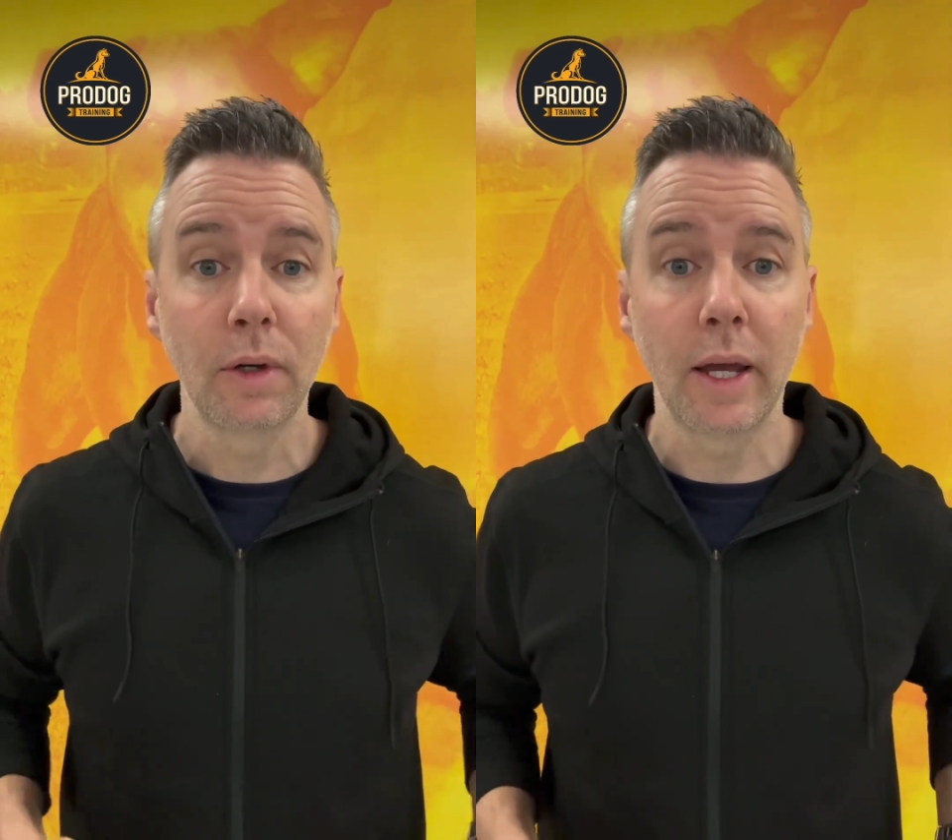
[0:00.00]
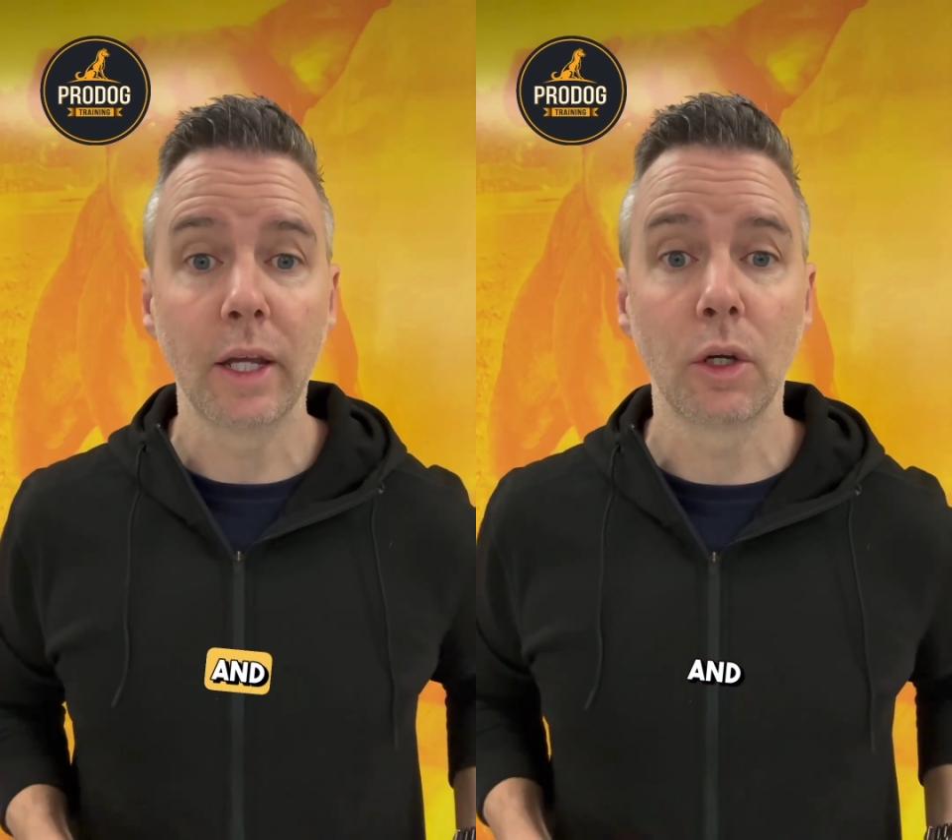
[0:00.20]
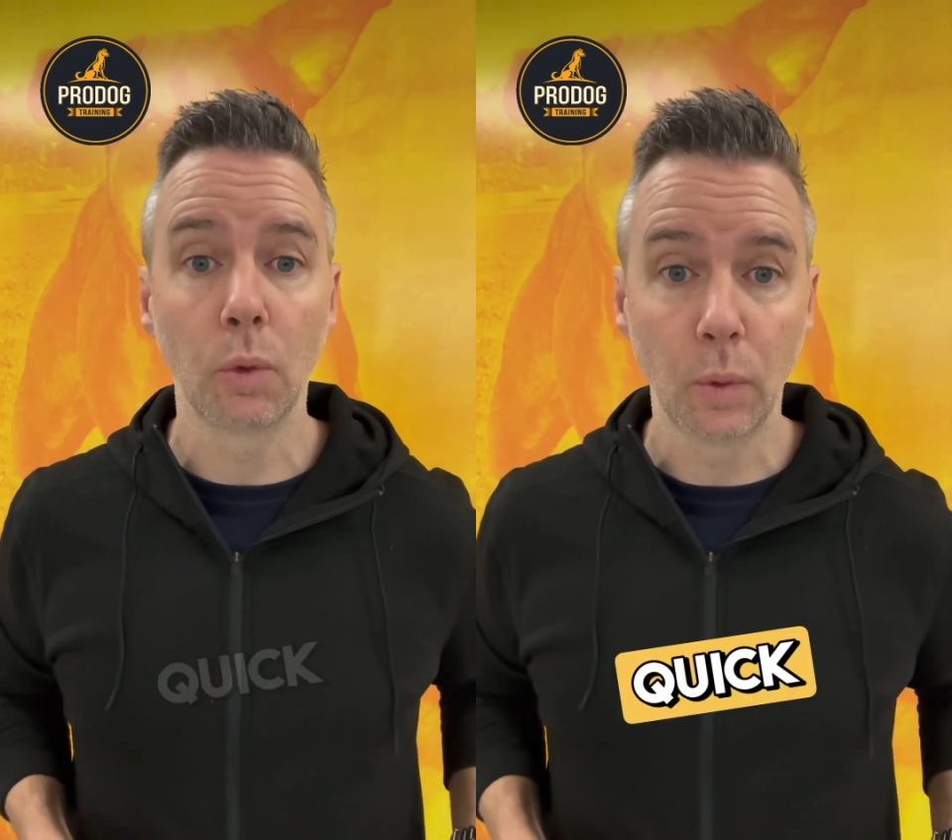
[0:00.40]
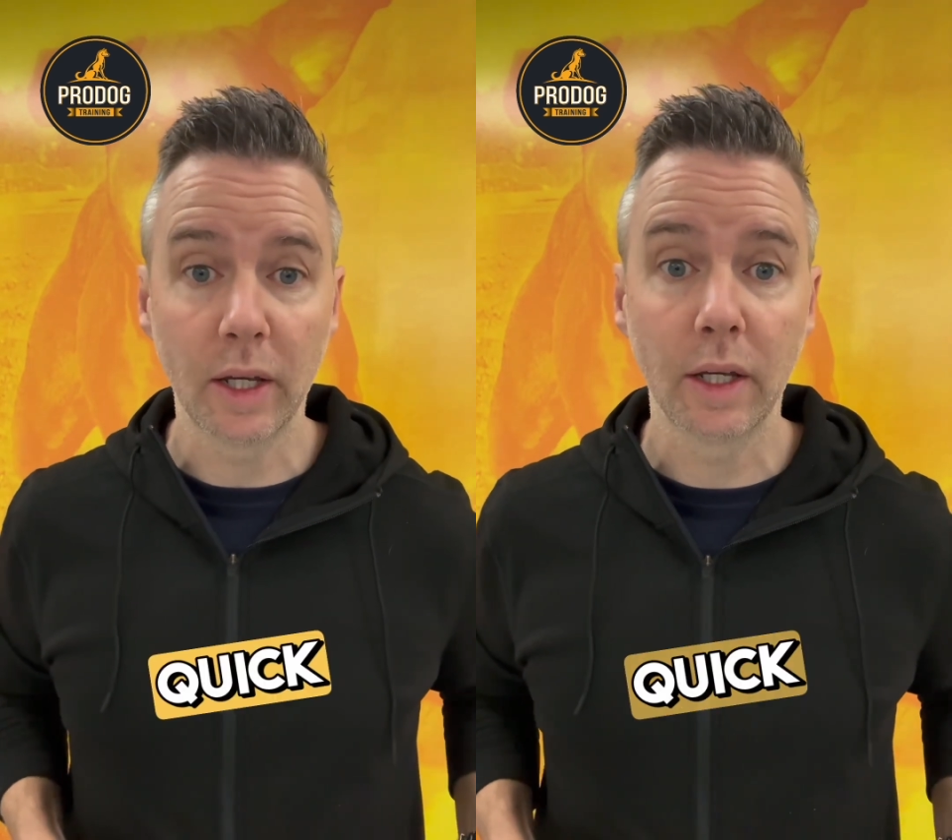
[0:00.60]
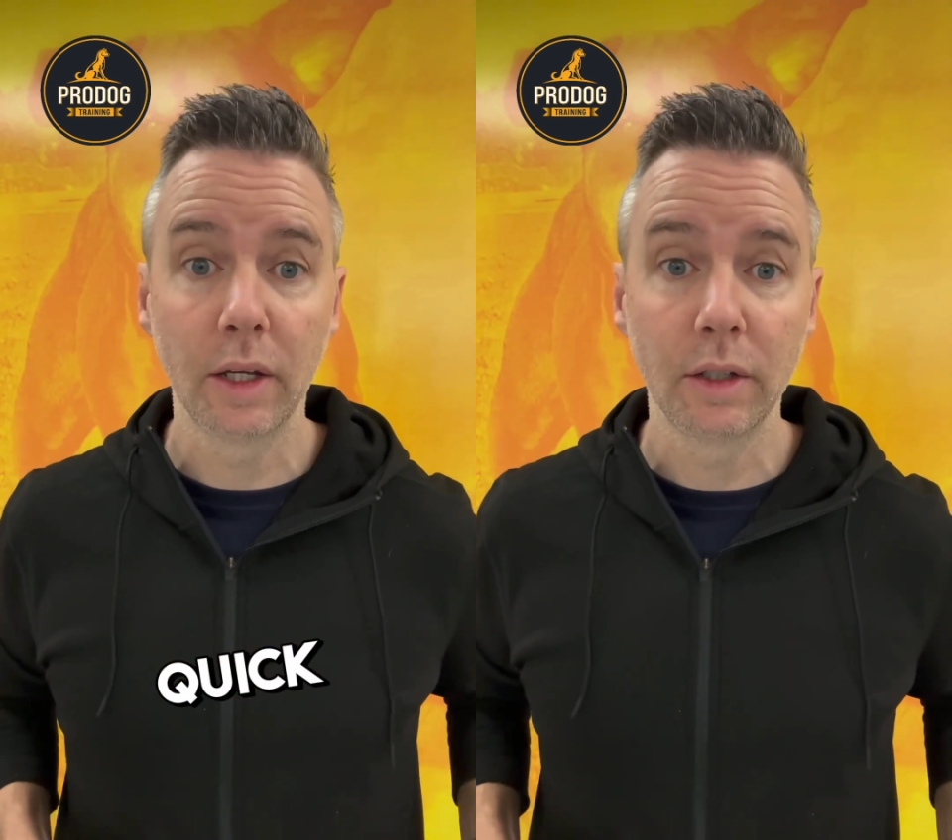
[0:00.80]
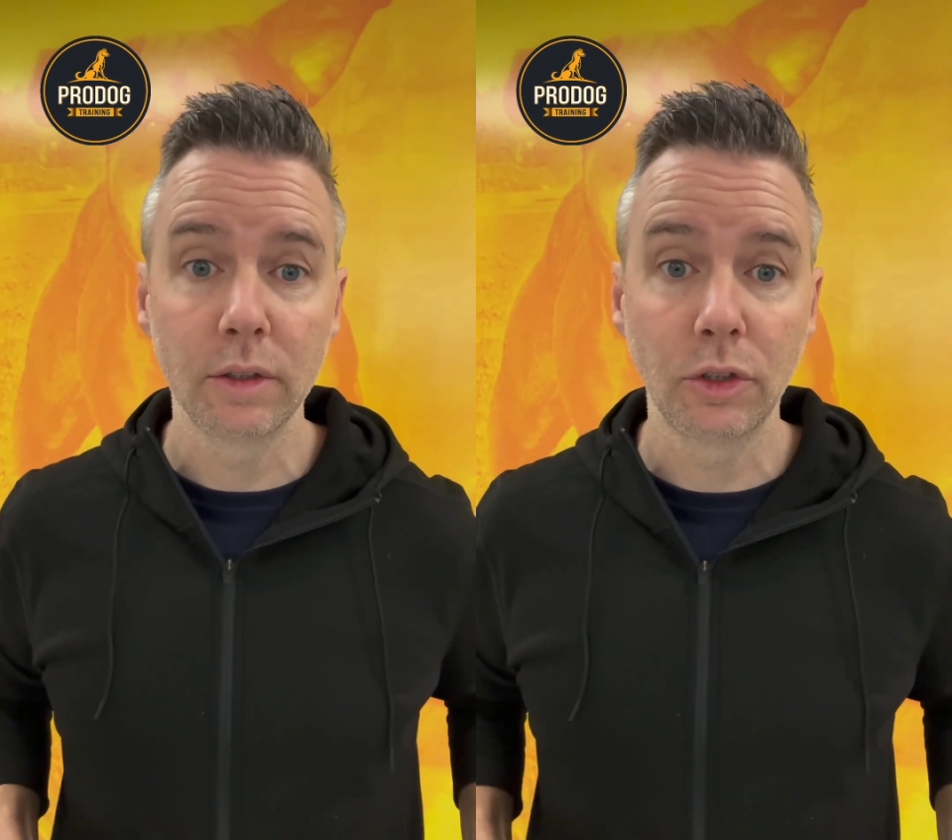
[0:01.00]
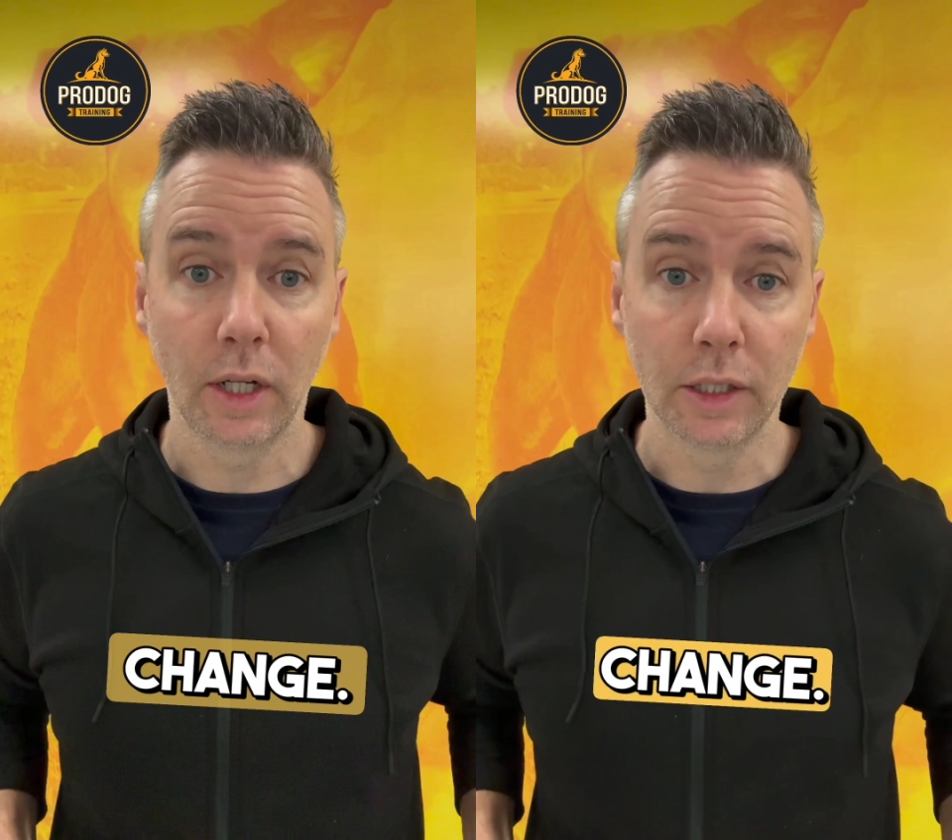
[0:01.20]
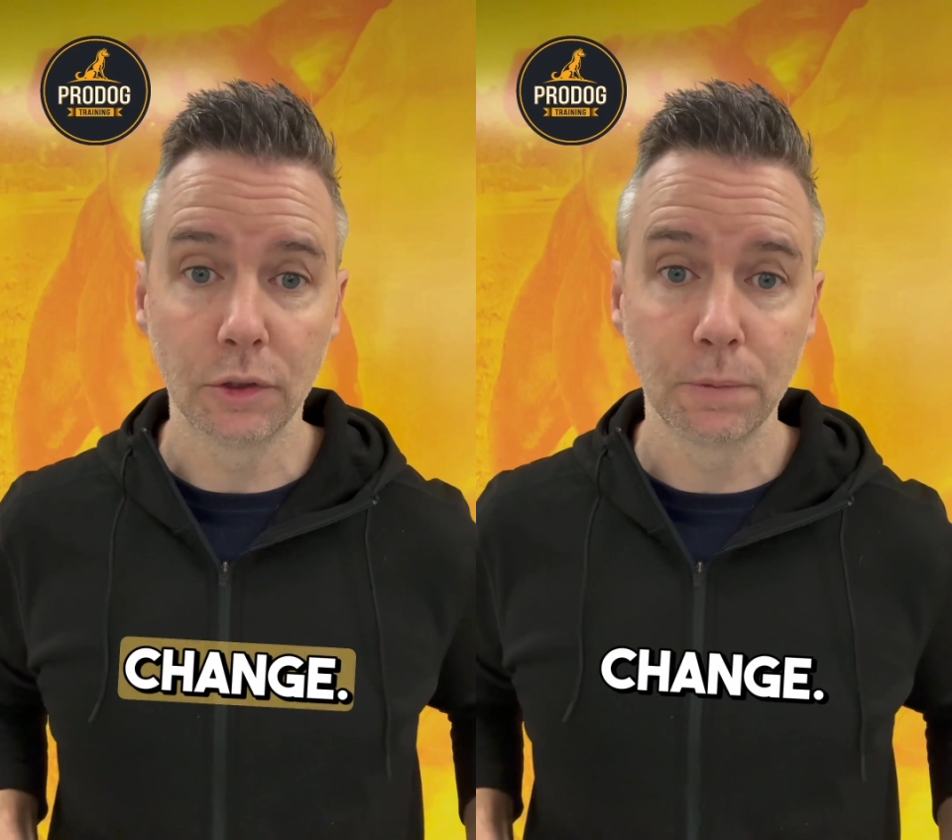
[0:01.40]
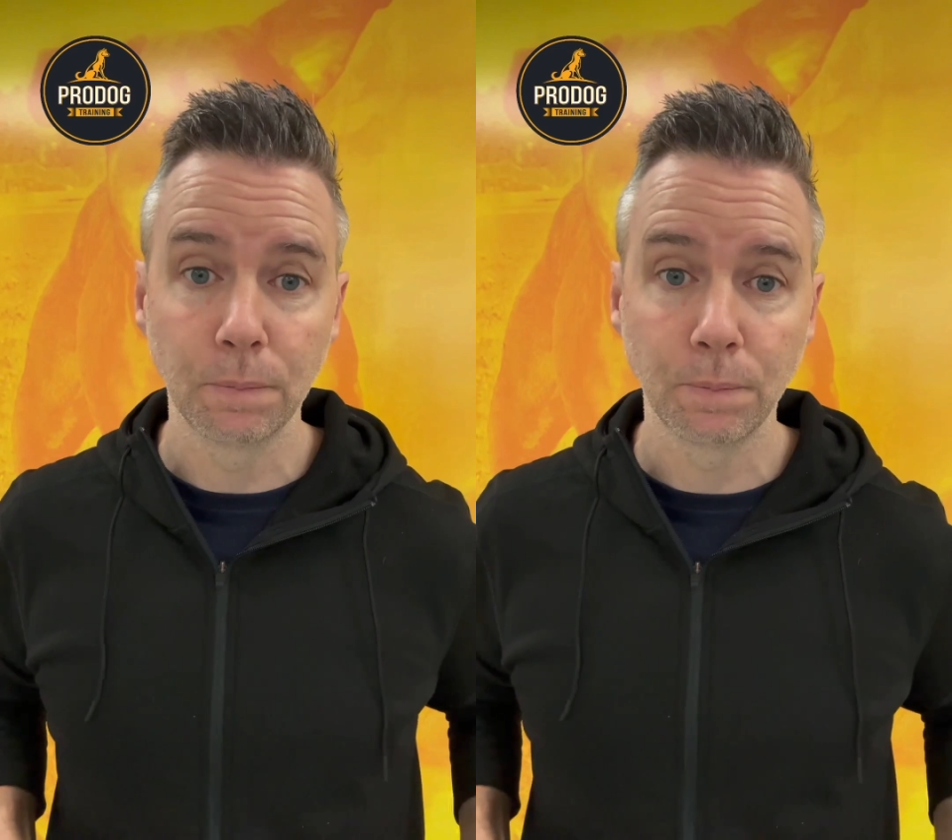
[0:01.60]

and quick change.